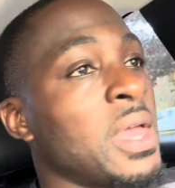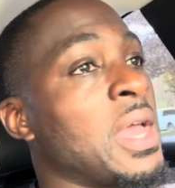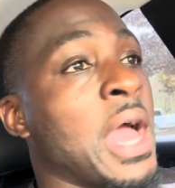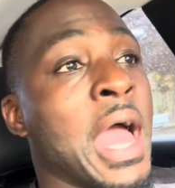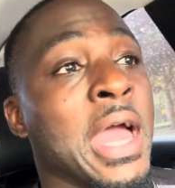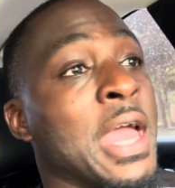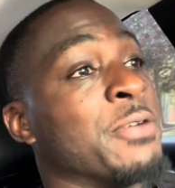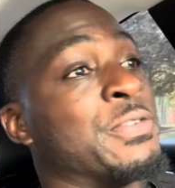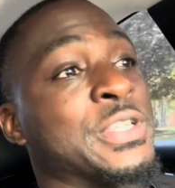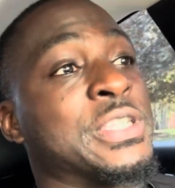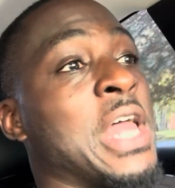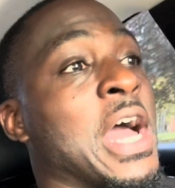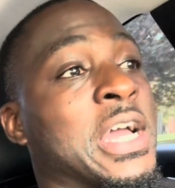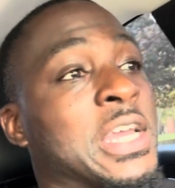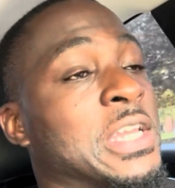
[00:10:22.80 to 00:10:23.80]
Uh, if it's
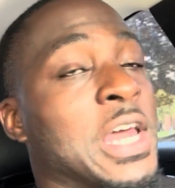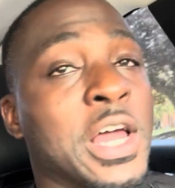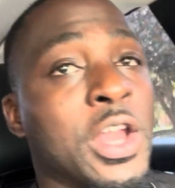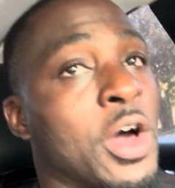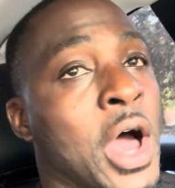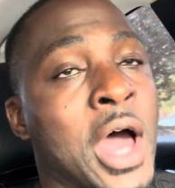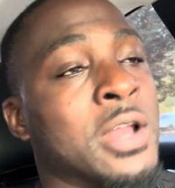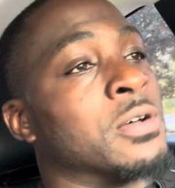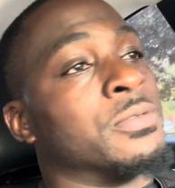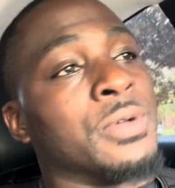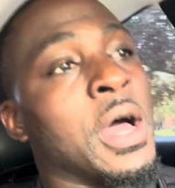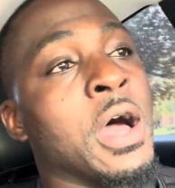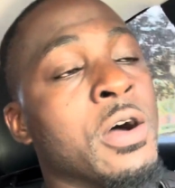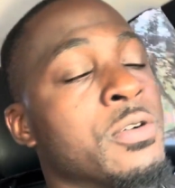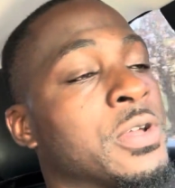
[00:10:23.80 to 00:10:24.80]
not Canelo, I don't
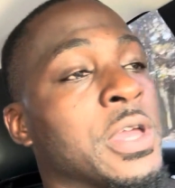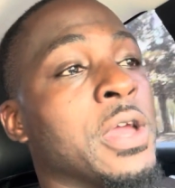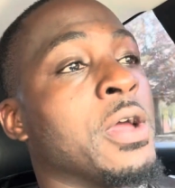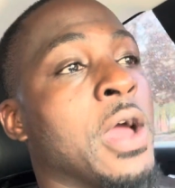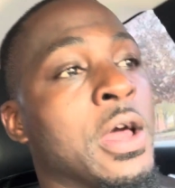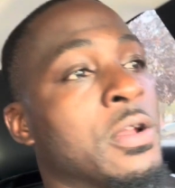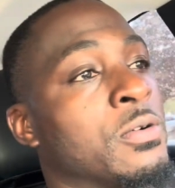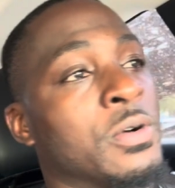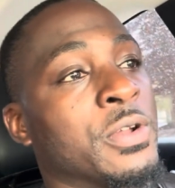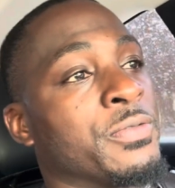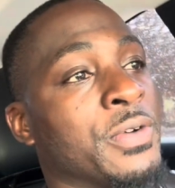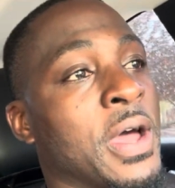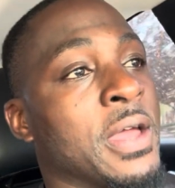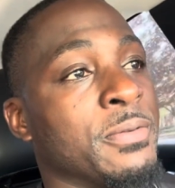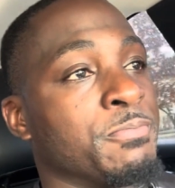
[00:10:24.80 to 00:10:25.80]
I don't care. I don't want to
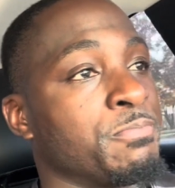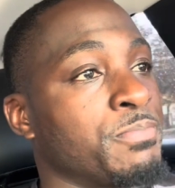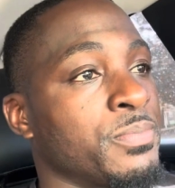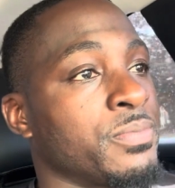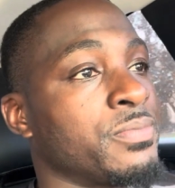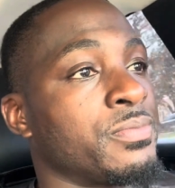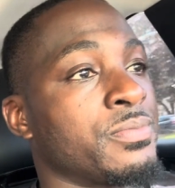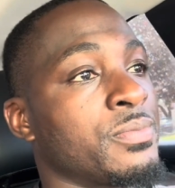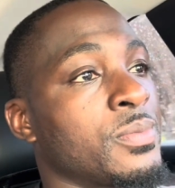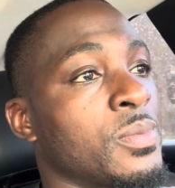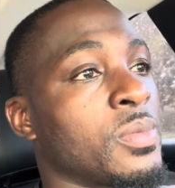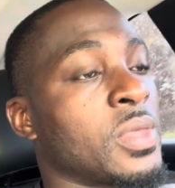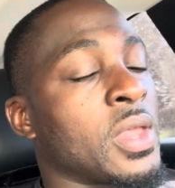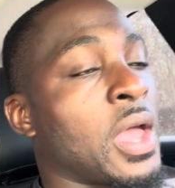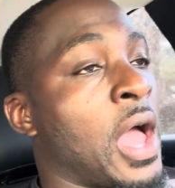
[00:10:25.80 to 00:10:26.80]
fight.
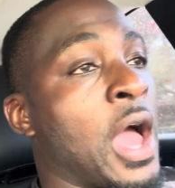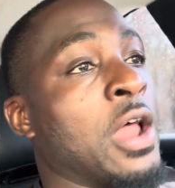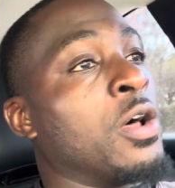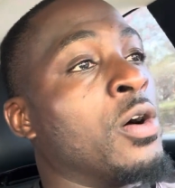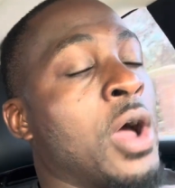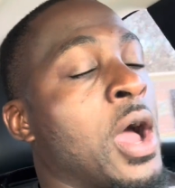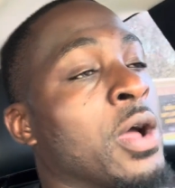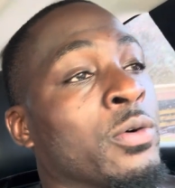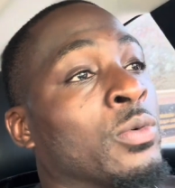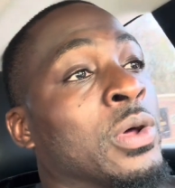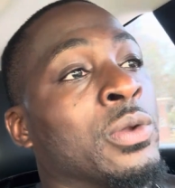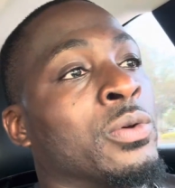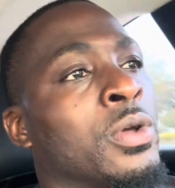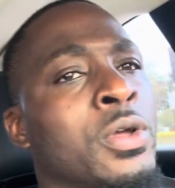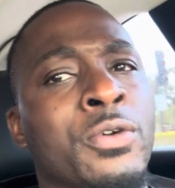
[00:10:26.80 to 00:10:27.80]
I don't. I, what
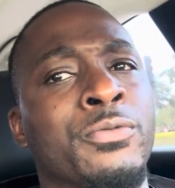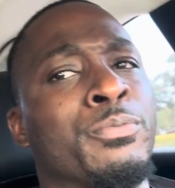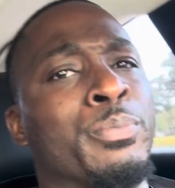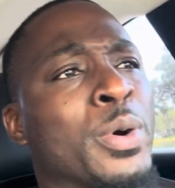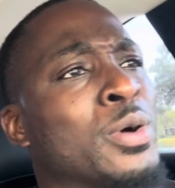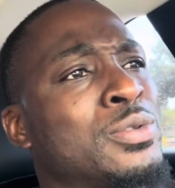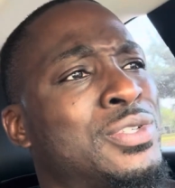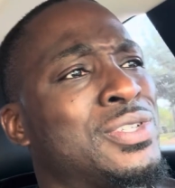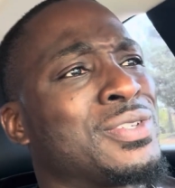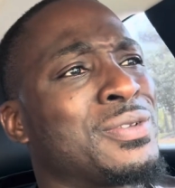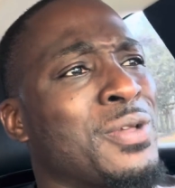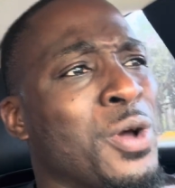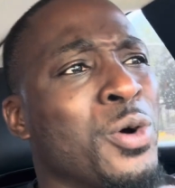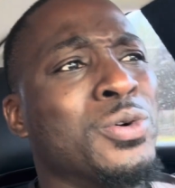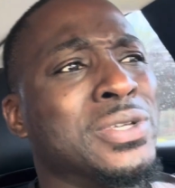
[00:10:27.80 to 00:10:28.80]
Boots?
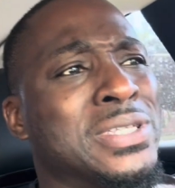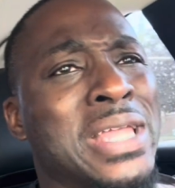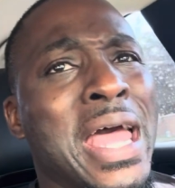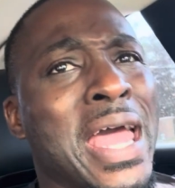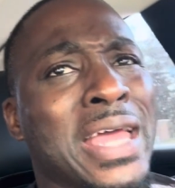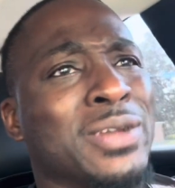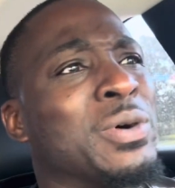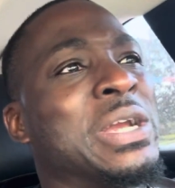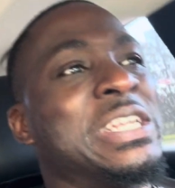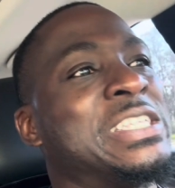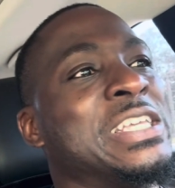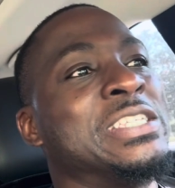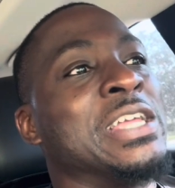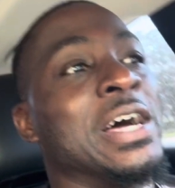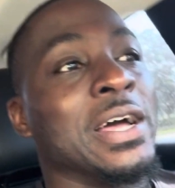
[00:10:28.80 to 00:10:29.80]
Who is that? What has
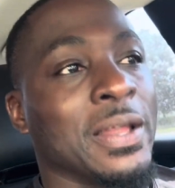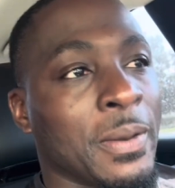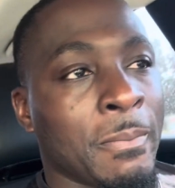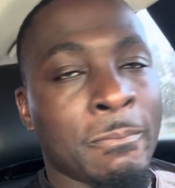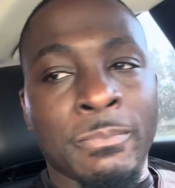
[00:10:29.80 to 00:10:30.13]
he done?